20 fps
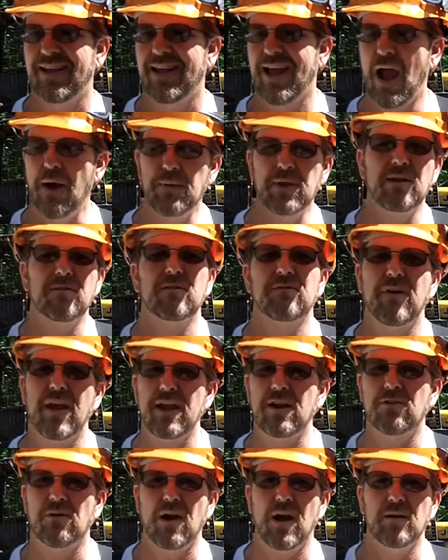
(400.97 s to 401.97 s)
I would get rid of
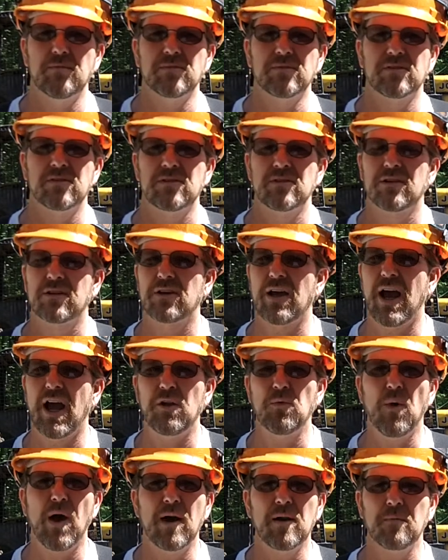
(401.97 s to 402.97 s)
hate crimes. I
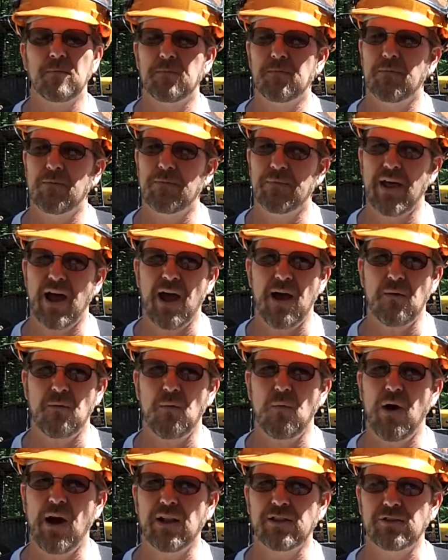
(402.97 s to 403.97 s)
do not
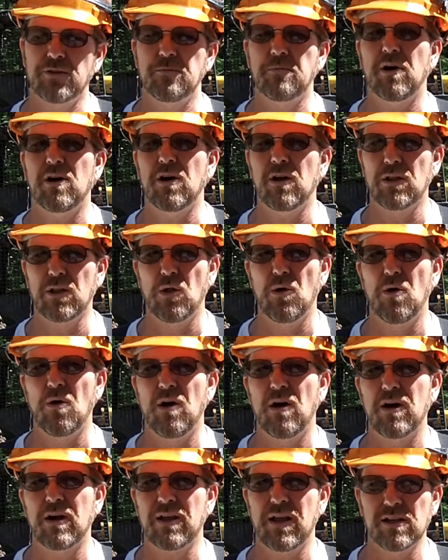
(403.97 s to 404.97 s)
want to put a
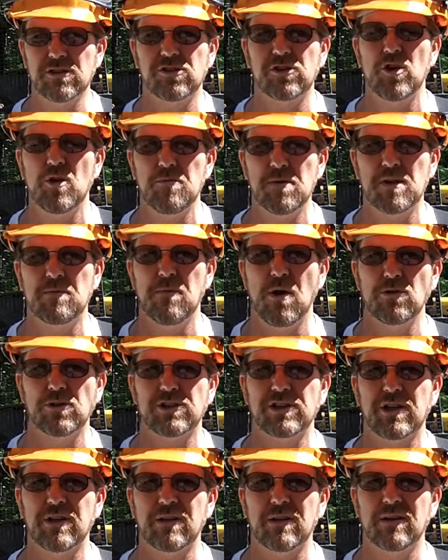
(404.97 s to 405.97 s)
law against human
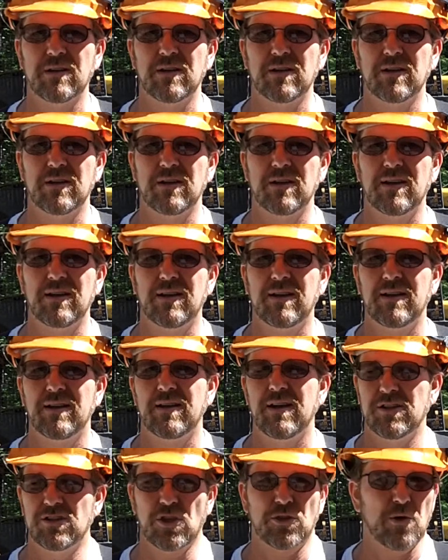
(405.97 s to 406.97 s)
emotion.
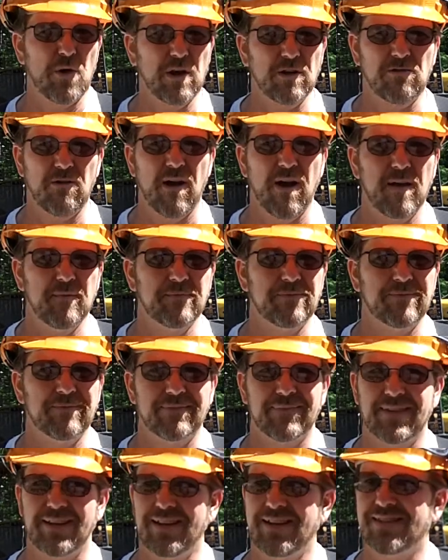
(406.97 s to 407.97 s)
It's a thought crime.
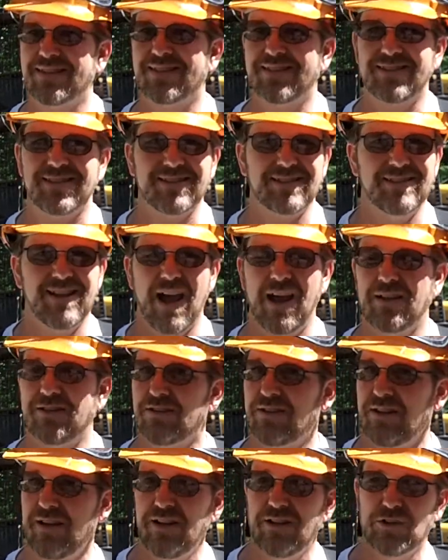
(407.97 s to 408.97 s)

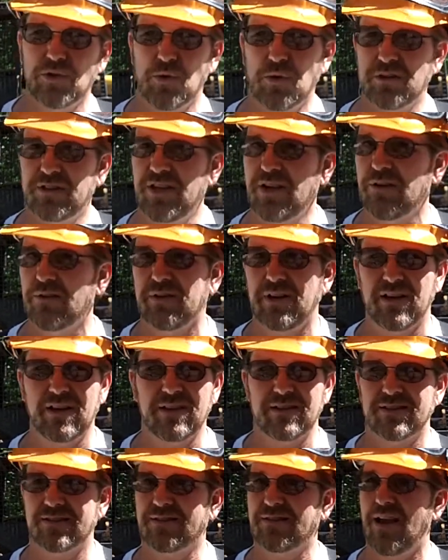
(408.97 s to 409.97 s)
It's leading toward tyranny.
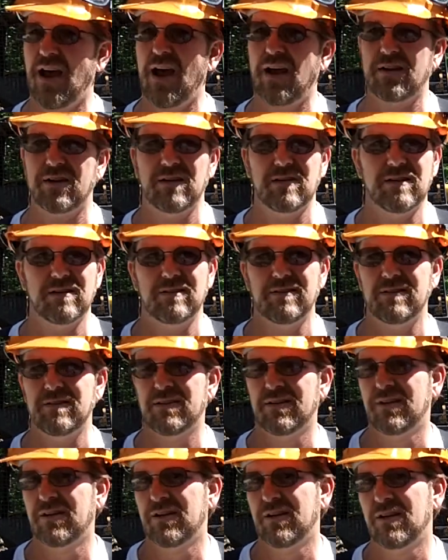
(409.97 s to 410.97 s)
It's not good.
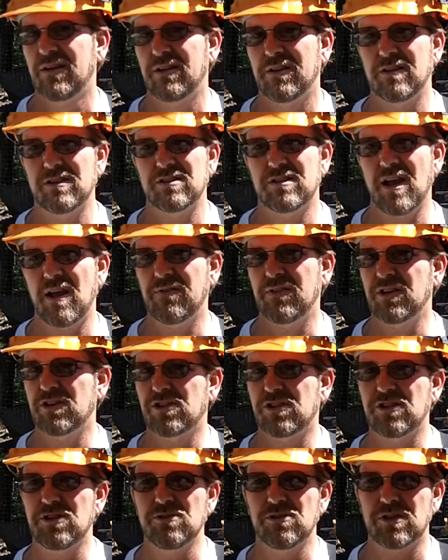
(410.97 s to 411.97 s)
They just have an
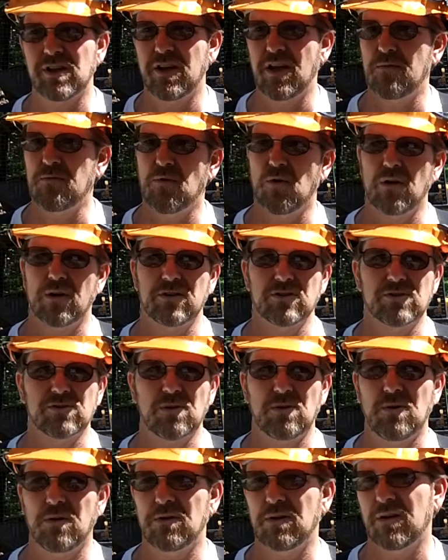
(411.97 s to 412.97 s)
excuse to get more
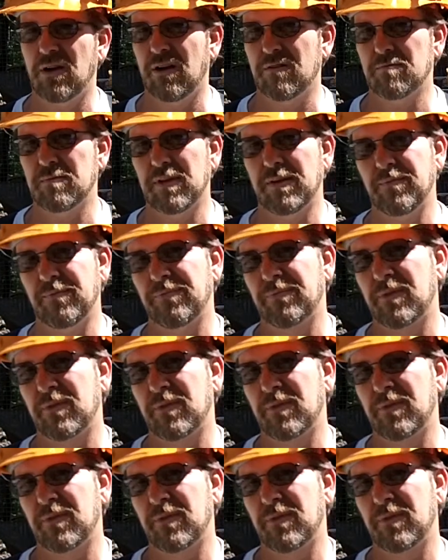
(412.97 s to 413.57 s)
control of the government.